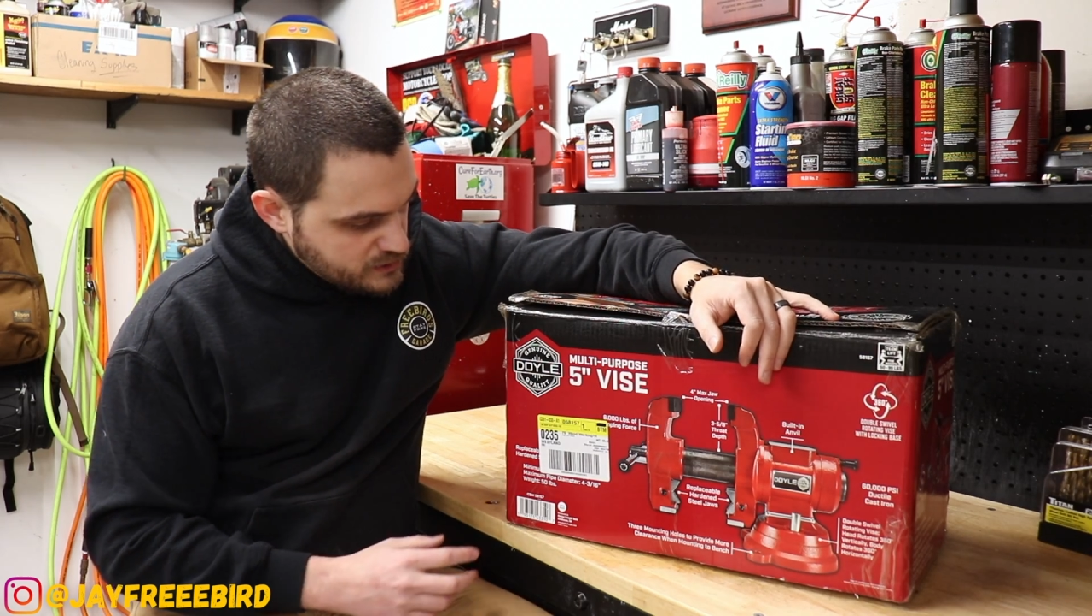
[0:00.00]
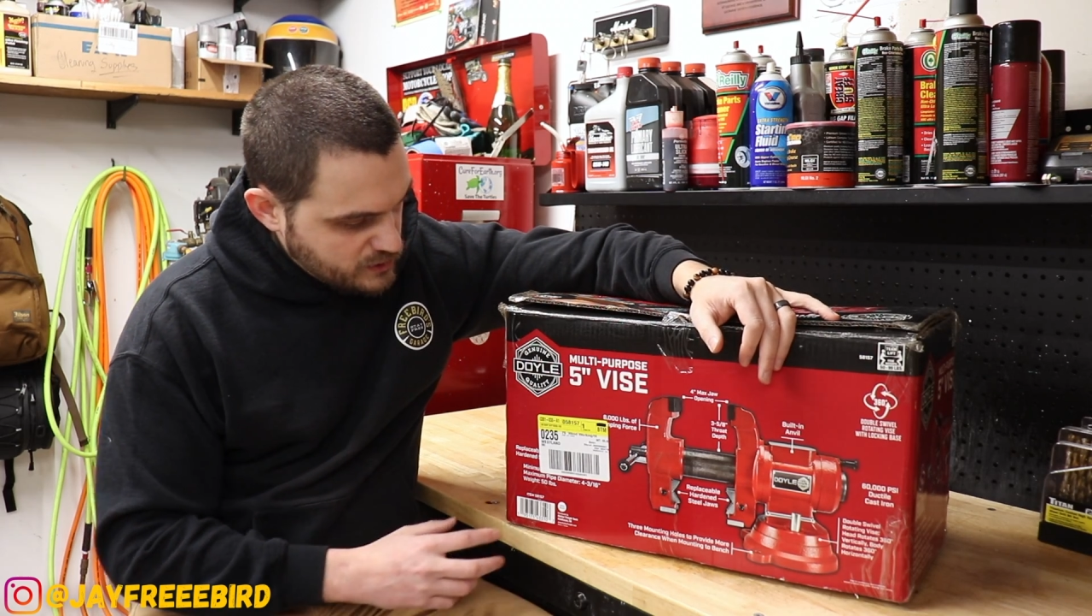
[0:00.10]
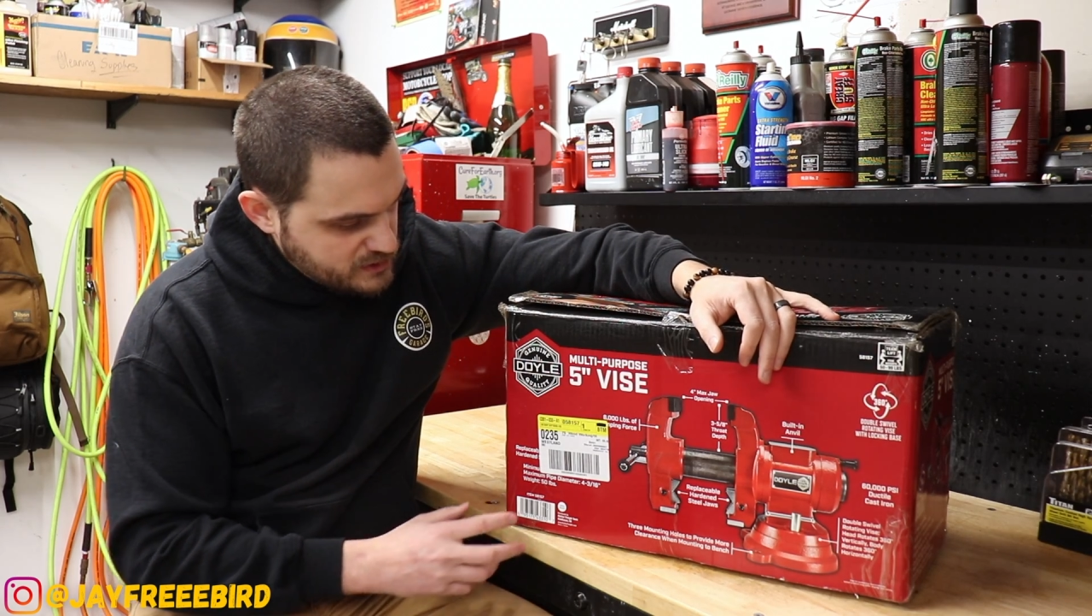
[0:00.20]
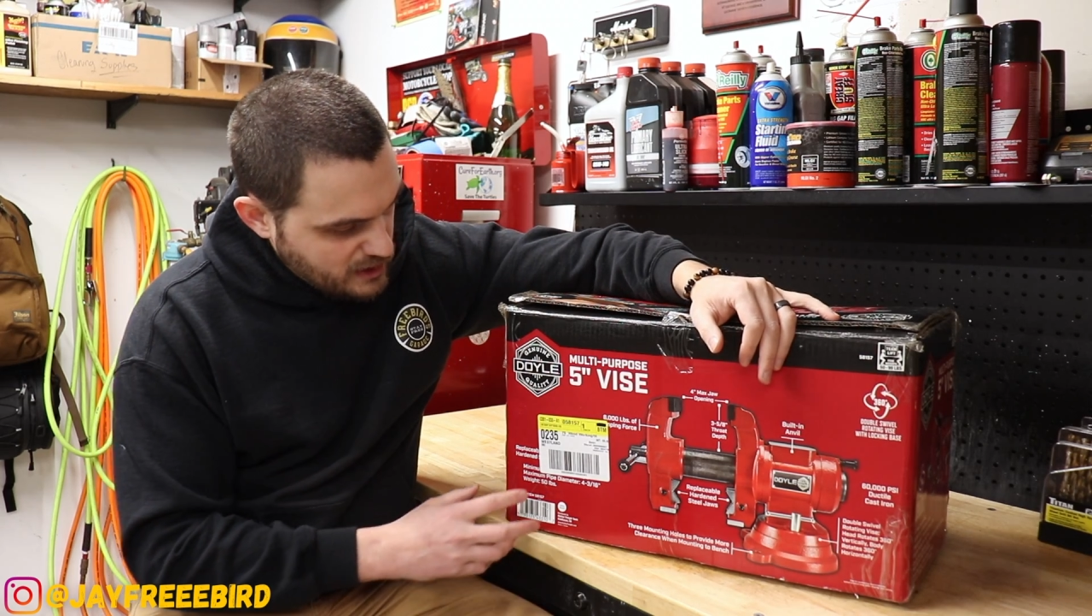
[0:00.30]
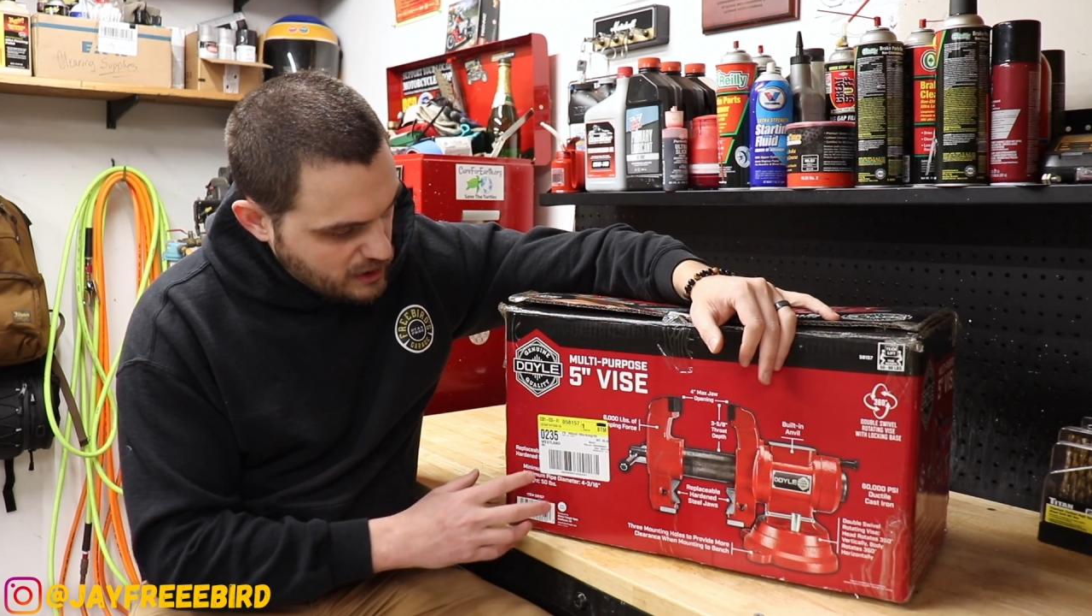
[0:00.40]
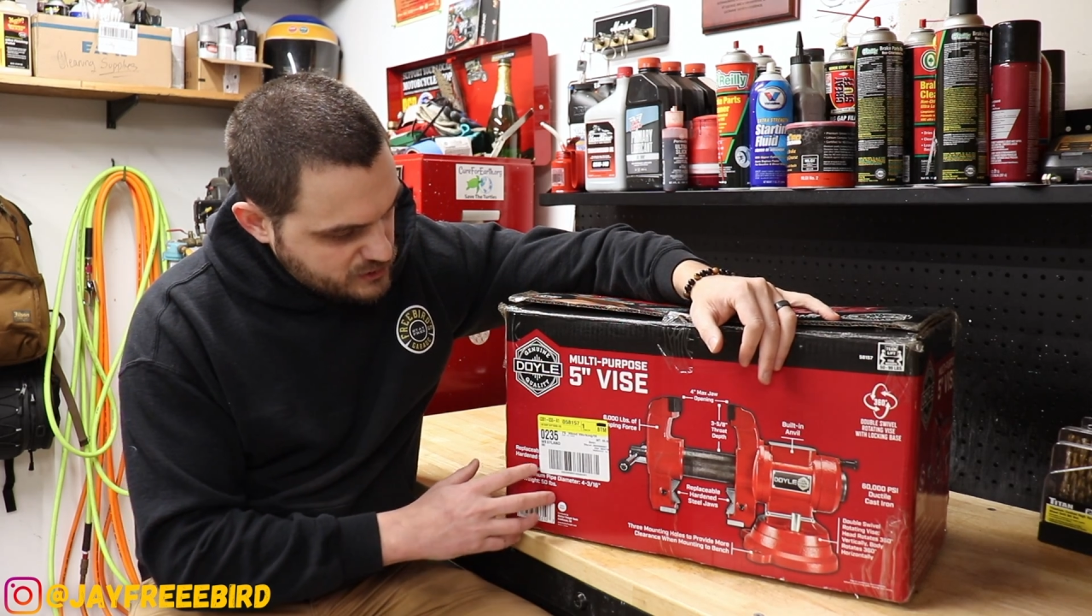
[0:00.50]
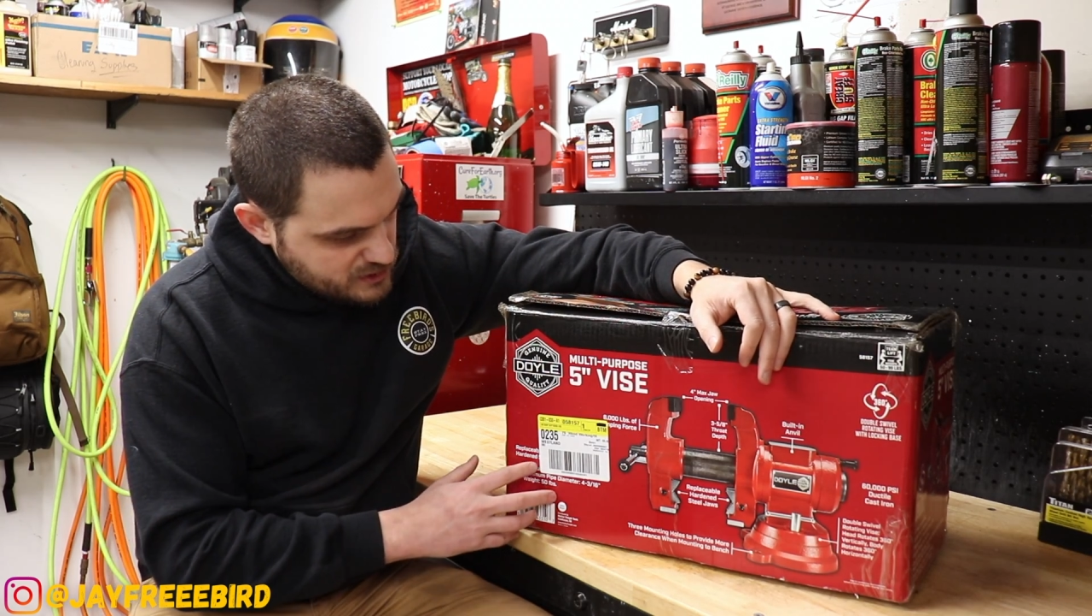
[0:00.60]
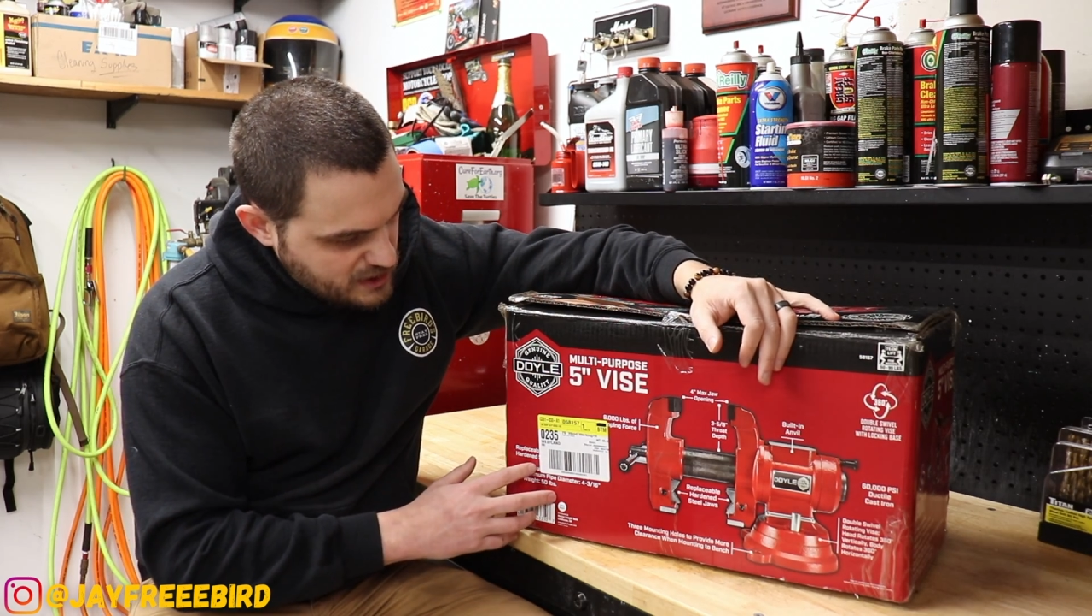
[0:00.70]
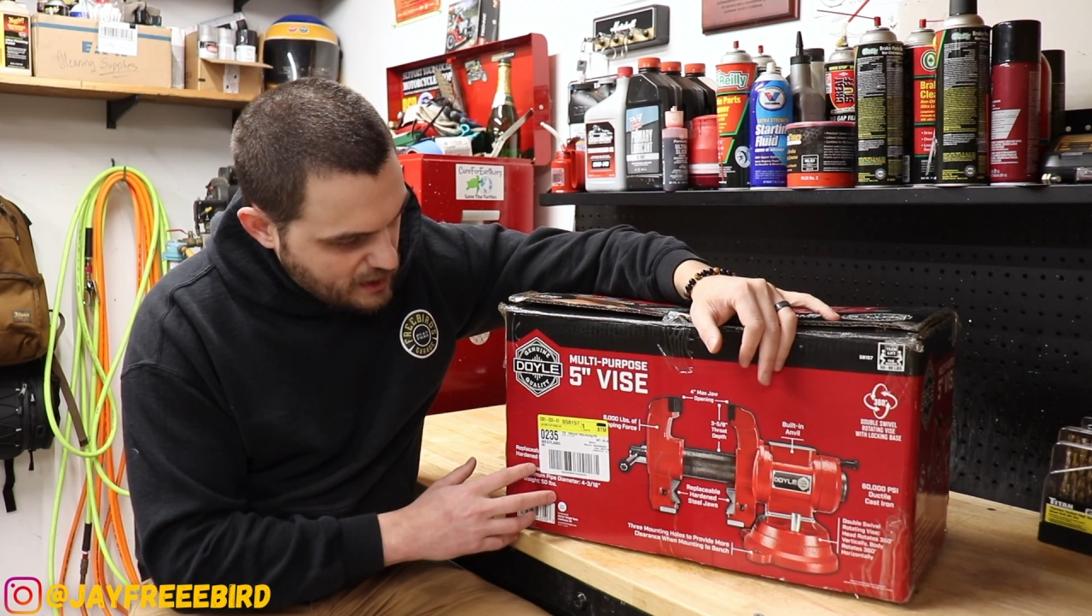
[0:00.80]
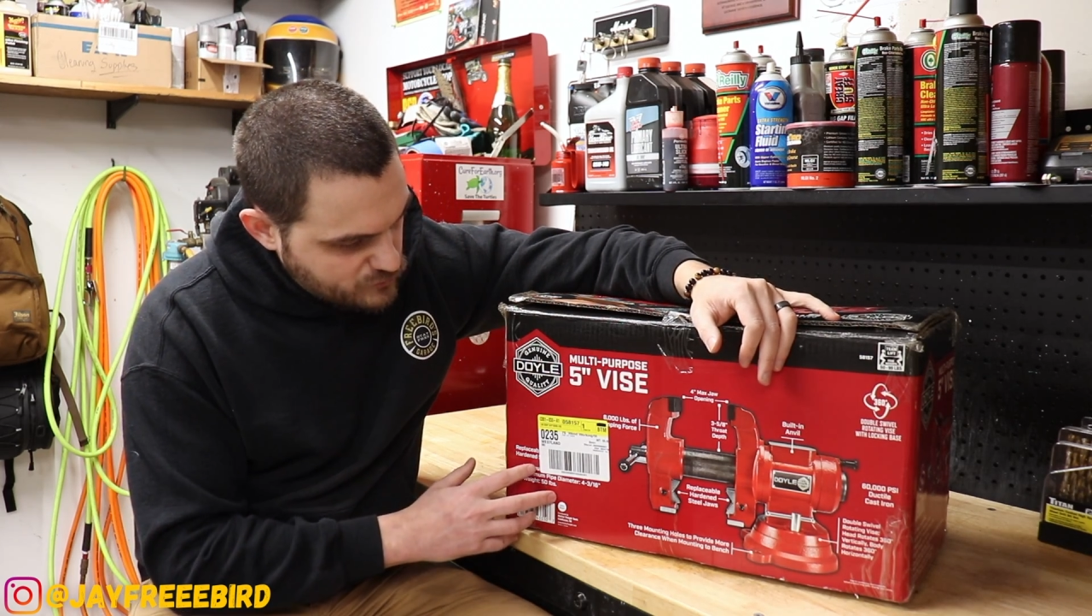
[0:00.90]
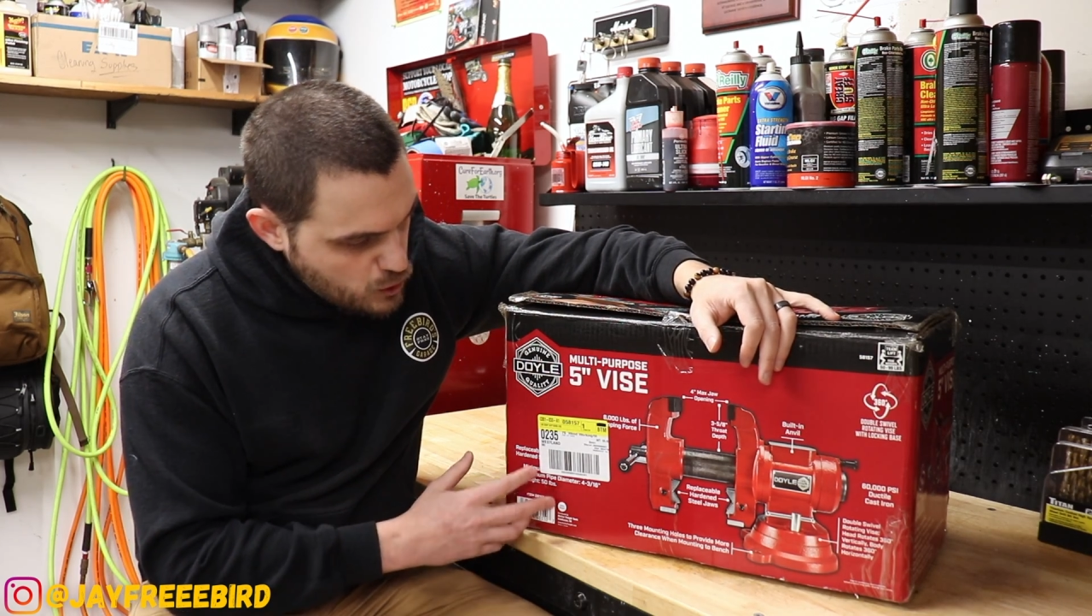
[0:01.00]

So this allows us to have